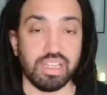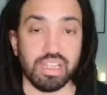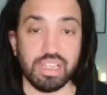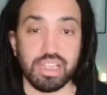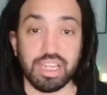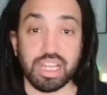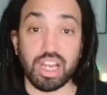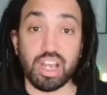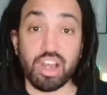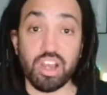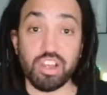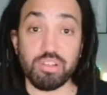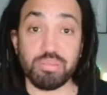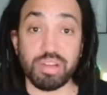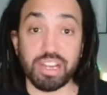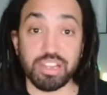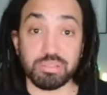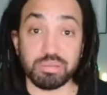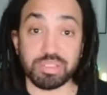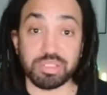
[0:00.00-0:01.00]
Hello,
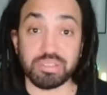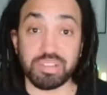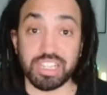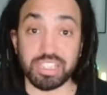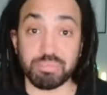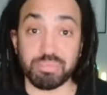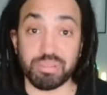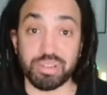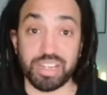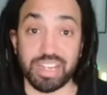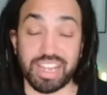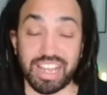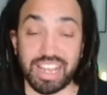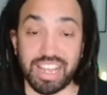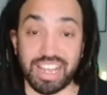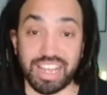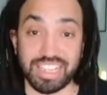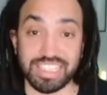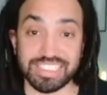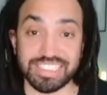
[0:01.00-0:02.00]
my name is Mr. Asprey,
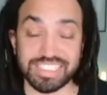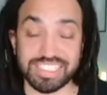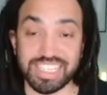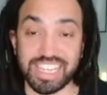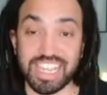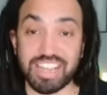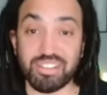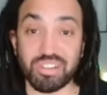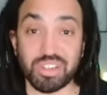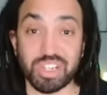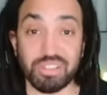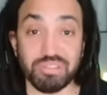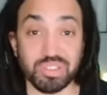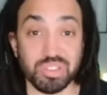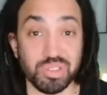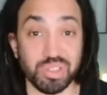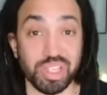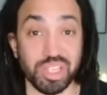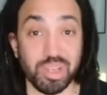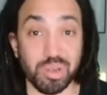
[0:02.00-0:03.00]
and today I've got another
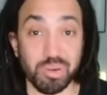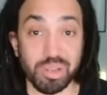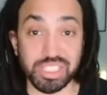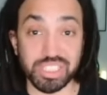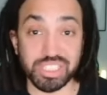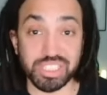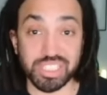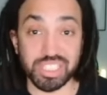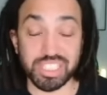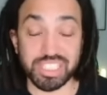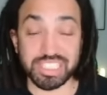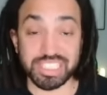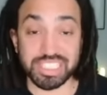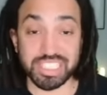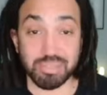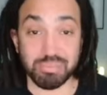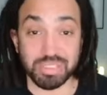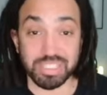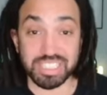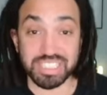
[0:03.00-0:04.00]
tricky question. This is
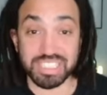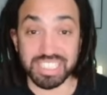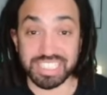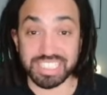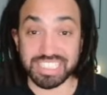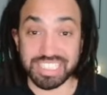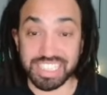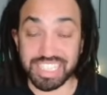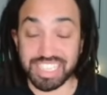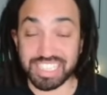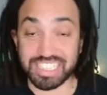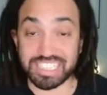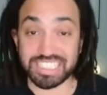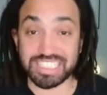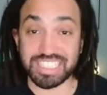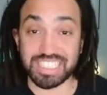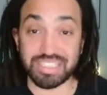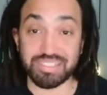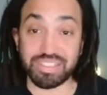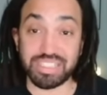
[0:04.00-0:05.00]
number 60 in the
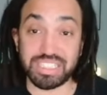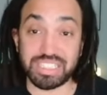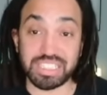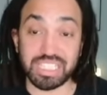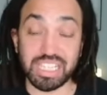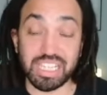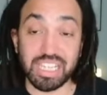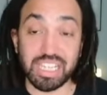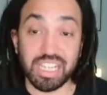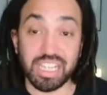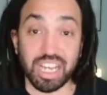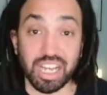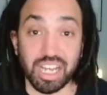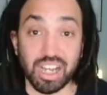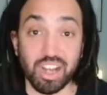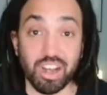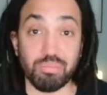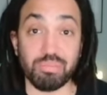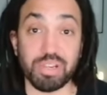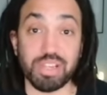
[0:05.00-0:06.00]
series. I
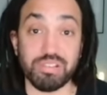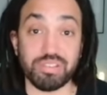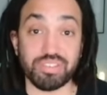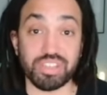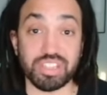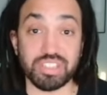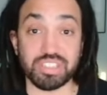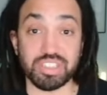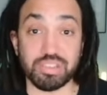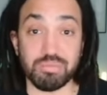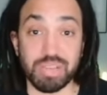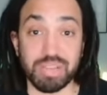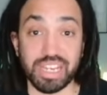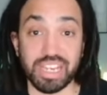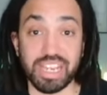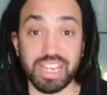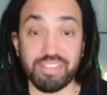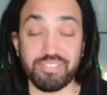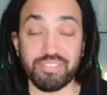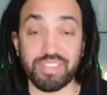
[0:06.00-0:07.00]
can't believe I've done so
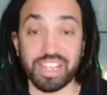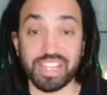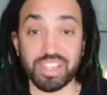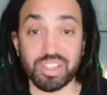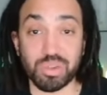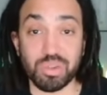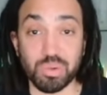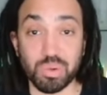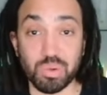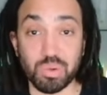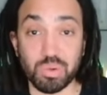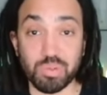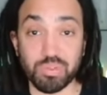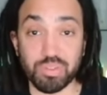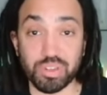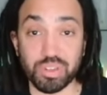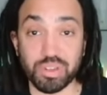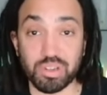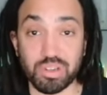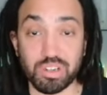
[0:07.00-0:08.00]
many. Thank you all for
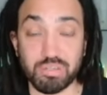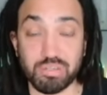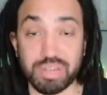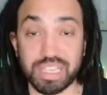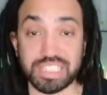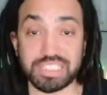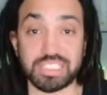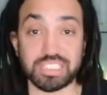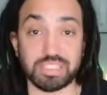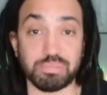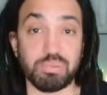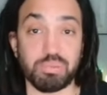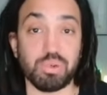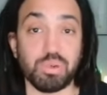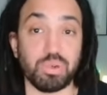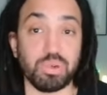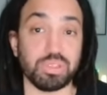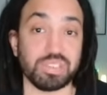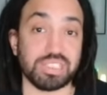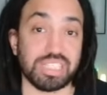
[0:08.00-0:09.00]
your amazing
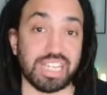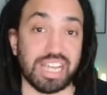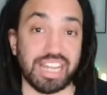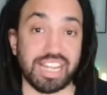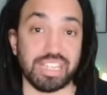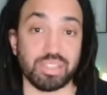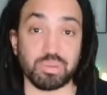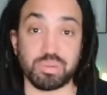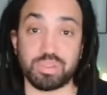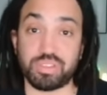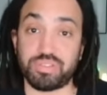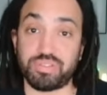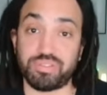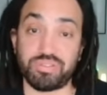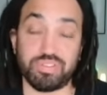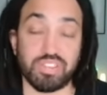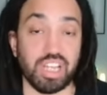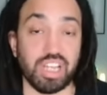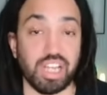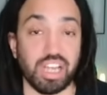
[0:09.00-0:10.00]
support and all
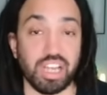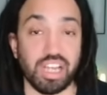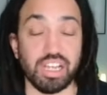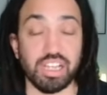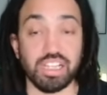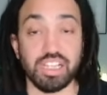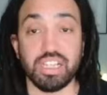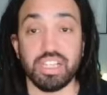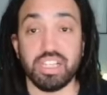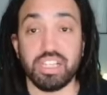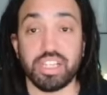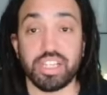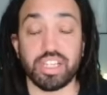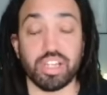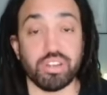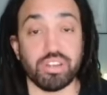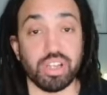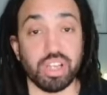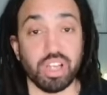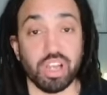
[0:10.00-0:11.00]
the, you know,
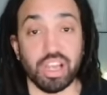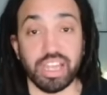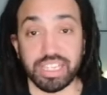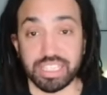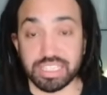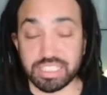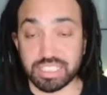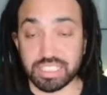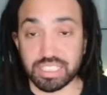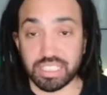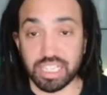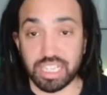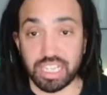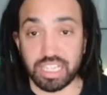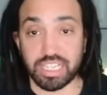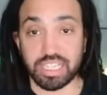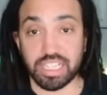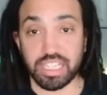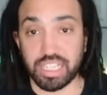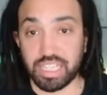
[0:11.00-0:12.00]
the likes and
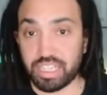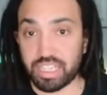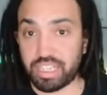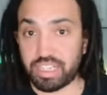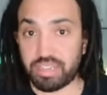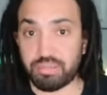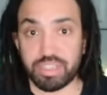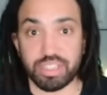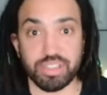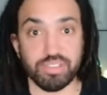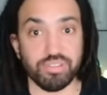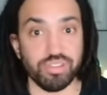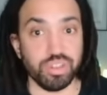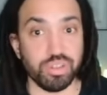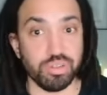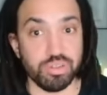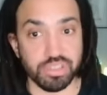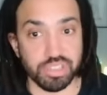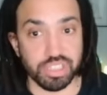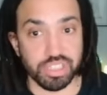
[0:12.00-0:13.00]
the
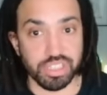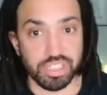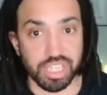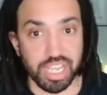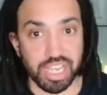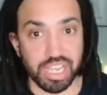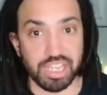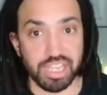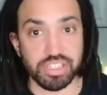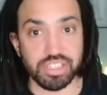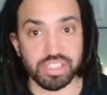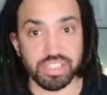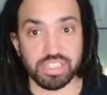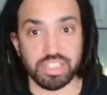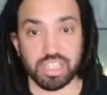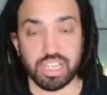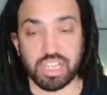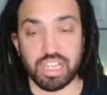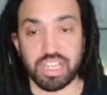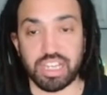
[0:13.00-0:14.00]
views and the shares
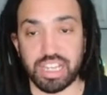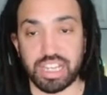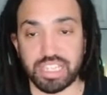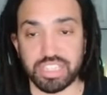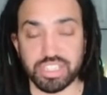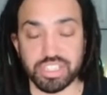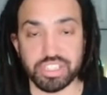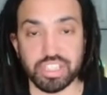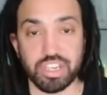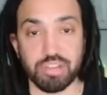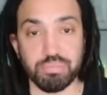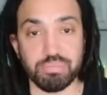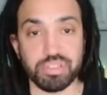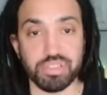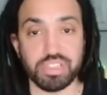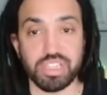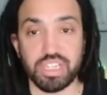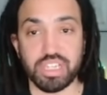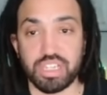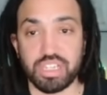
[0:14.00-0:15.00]
and the subs.
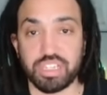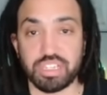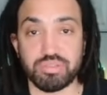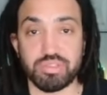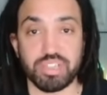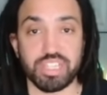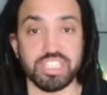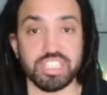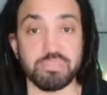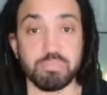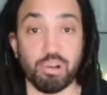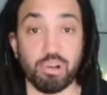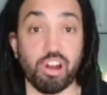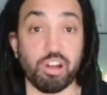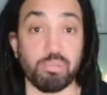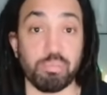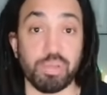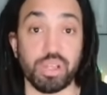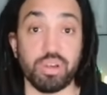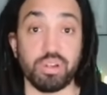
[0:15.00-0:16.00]
It's really inspired
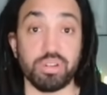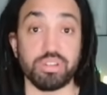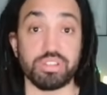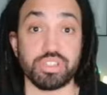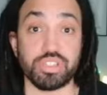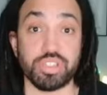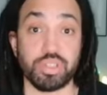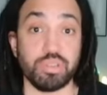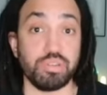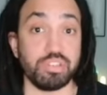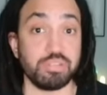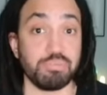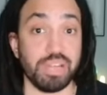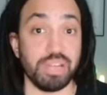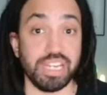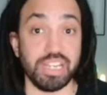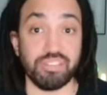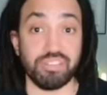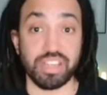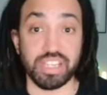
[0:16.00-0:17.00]
me on to do as
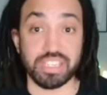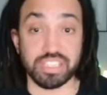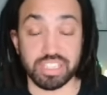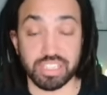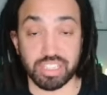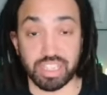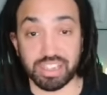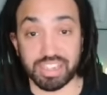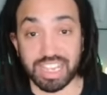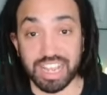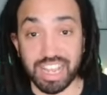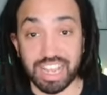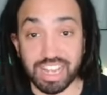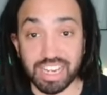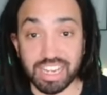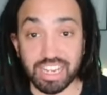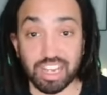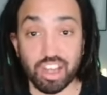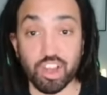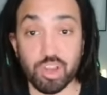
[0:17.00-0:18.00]
many of these as I can.
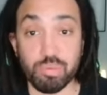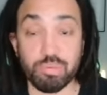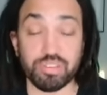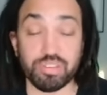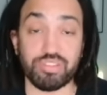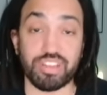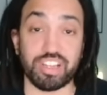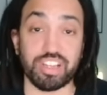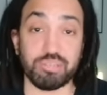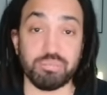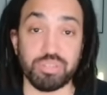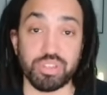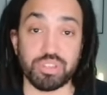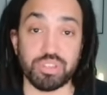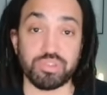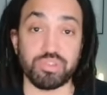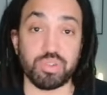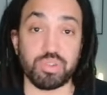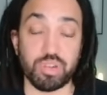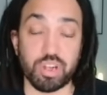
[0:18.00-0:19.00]
I hope you found them
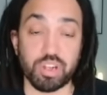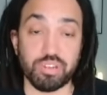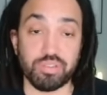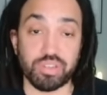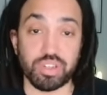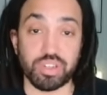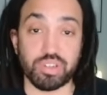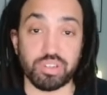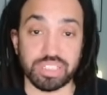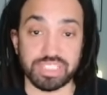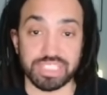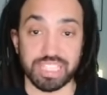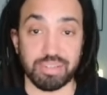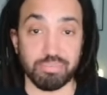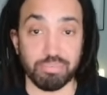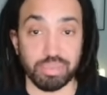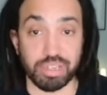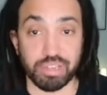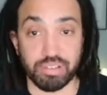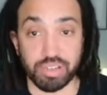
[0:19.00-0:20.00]
useful over your exam
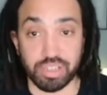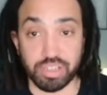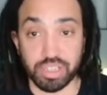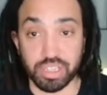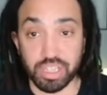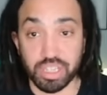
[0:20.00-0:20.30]
period.